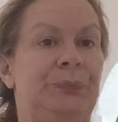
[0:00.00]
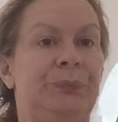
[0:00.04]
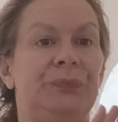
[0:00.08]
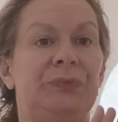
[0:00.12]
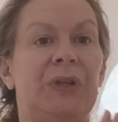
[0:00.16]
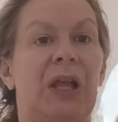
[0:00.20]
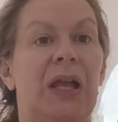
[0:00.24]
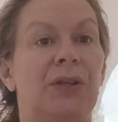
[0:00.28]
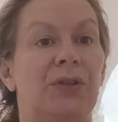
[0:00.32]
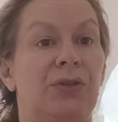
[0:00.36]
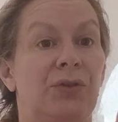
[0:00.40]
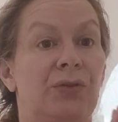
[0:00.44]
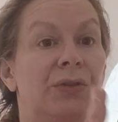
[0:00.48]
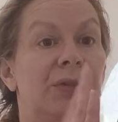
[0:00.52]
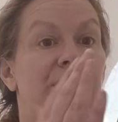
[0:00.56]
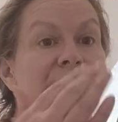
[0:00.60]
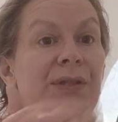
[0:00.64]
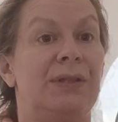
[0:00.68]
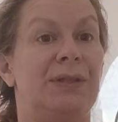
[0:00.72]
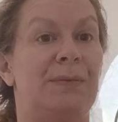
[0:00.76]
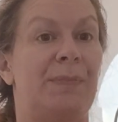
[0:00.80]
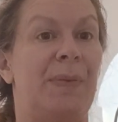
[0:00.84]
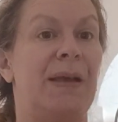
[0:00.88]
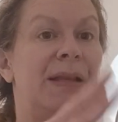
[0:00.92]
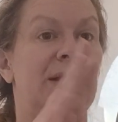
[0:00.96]
That
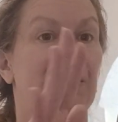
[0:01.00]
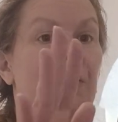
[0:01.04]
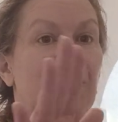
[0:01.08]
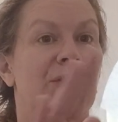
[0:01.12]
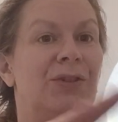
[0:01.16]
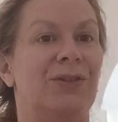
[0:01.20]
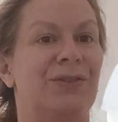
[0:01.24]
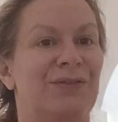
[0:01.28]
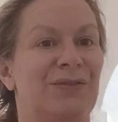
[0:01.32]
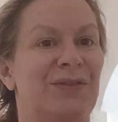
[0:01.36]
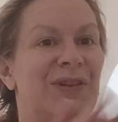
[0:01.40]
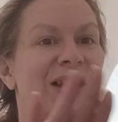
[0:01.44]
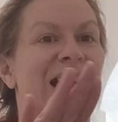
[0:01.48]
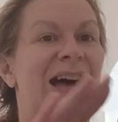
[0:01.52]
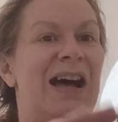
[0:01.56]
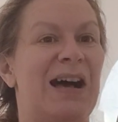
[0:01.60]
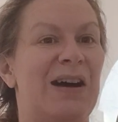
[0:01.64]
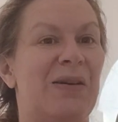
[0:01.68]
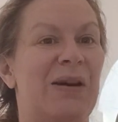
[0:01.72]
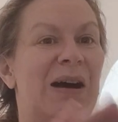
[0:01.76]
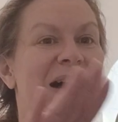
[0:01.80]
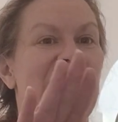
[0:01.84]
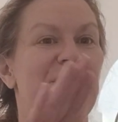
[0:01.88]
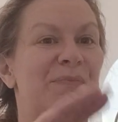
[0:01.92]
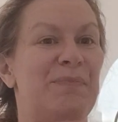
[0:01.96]
just depends on
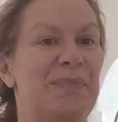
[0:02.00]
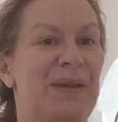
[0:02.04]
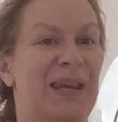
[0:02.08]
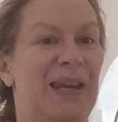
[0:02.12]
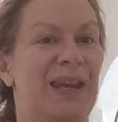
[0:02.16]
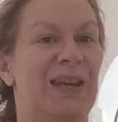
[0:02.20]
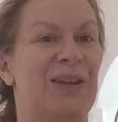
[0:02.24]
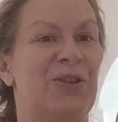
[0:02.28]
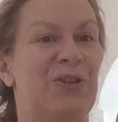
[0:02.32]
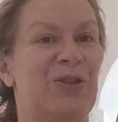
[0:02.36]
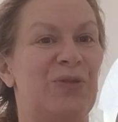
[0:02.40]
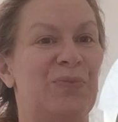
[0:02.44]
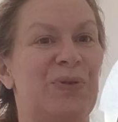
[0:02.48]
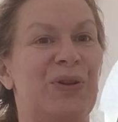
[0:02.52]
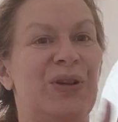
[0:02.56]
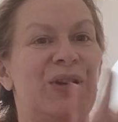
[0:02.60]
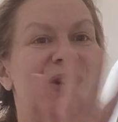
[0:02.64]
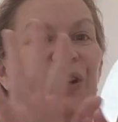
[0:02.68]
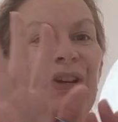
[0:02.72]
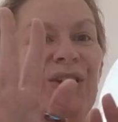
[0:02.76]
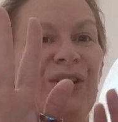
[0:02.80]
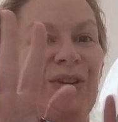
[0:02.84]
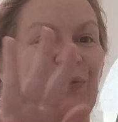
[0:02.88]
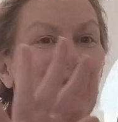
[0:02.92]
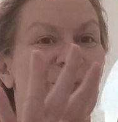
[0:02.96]
how I'm picking up
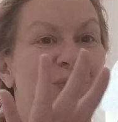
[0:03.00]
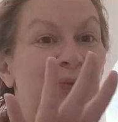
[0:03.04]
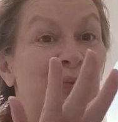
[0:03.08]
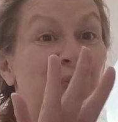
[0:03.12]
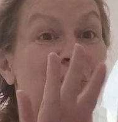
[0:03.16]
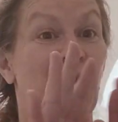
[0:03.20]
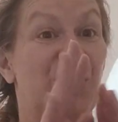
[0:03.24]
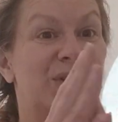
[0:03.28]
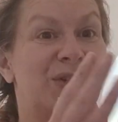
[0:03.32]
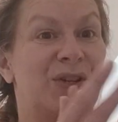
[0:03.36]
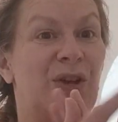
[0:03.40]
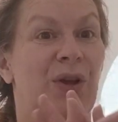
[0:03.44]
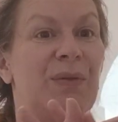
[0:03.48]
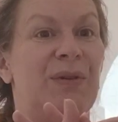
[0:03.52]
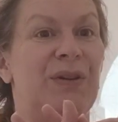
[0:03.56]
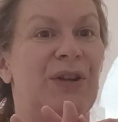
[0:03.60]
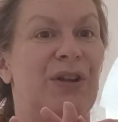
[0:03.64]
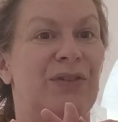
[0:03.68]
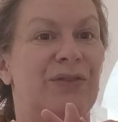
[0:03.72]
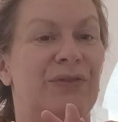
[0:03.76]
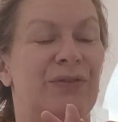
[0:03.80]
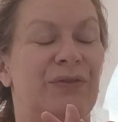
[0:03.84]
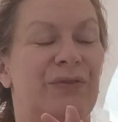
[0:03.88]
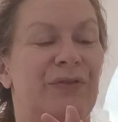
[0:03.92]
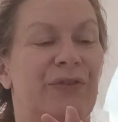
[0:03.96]
what's going
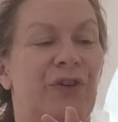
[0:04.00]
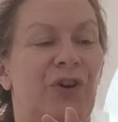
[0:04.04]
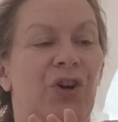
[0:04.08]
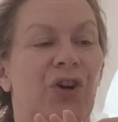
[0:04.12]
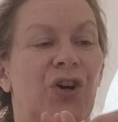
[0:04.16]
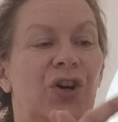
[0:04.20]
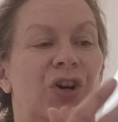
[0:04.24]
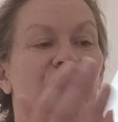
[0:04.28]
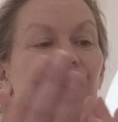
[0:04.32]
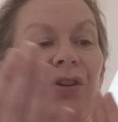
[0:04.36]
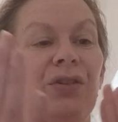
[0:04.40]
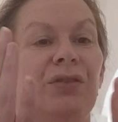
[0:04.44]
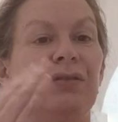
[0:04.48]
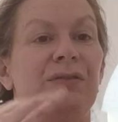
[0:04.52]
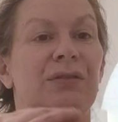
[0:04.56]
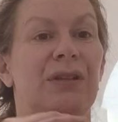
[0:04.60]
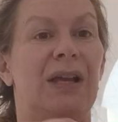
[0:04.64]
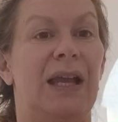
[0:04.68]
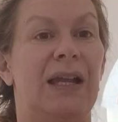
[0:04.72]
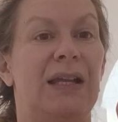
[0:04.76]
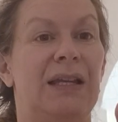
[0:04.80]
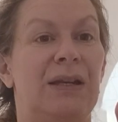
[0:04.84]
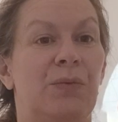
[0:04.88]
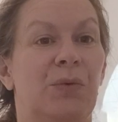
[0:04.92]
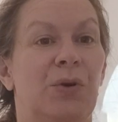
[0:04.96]
on for
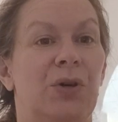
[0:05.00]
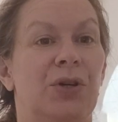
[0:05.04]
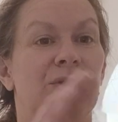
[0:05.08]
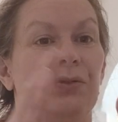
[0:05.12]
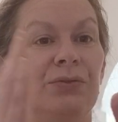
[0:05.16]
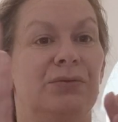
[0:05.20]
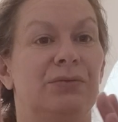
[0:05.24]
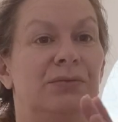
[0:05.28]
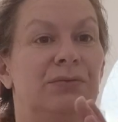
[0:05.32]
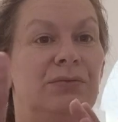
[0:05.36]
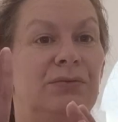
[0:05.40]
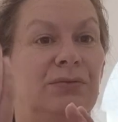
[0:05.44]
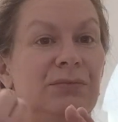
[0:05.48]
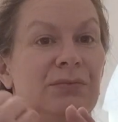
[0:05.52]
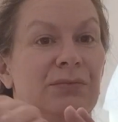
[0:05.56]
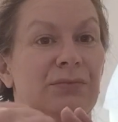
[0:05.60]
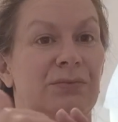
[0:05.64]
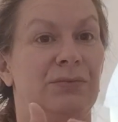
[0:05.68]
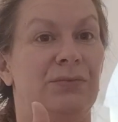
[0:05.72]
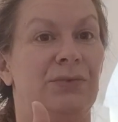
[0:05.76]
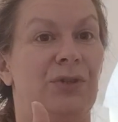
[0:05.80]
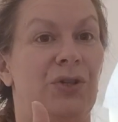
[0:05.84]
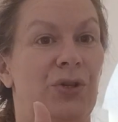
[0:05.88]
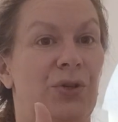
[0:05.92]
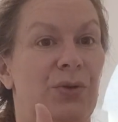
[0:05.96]
anyone
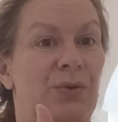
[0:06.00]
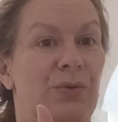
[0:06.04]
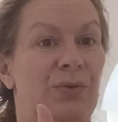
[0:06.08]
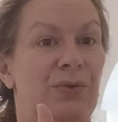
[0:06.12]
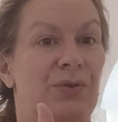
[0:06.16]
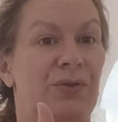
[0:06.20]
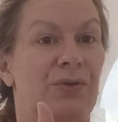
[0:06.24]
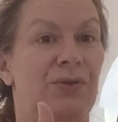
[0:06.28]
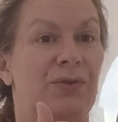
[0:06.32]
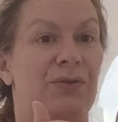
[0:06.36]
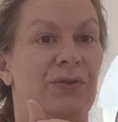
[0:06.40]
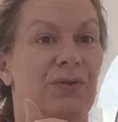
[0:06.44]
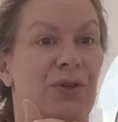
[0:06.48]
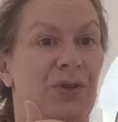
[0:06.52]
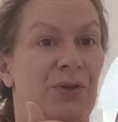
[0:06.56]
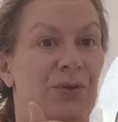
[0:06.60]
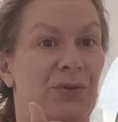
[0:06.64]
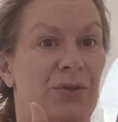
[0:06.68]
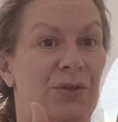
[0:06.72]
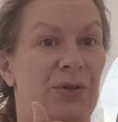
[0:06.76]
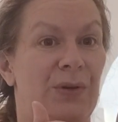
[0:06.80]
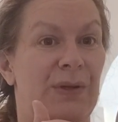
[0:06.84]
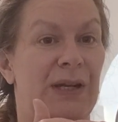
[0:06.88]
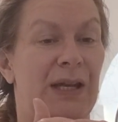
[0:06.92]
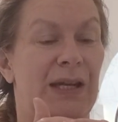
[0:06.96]
who's
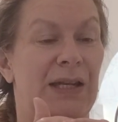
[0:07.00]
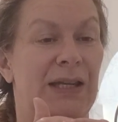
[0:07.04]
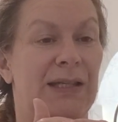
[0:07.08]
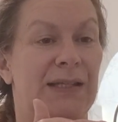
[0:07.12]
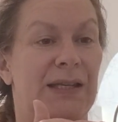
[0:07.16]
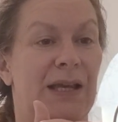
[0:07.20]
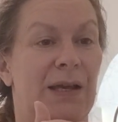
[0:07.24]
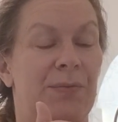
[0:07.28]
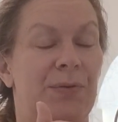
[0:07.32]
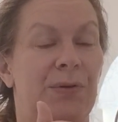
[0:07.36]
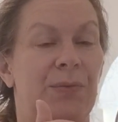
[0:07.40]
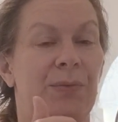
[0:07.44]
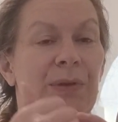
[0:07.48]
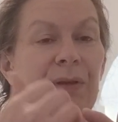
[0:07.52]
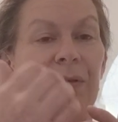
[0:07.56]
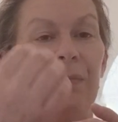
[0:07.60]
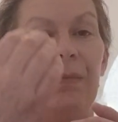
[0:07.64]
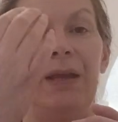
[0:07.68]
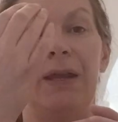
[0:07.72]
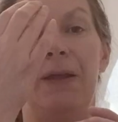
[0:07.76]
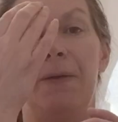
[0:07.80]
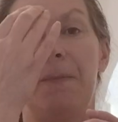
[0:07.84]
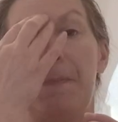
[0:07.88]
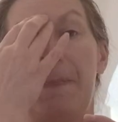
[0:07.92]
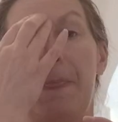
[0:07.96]
doing any tapping with
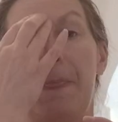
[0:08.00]
me.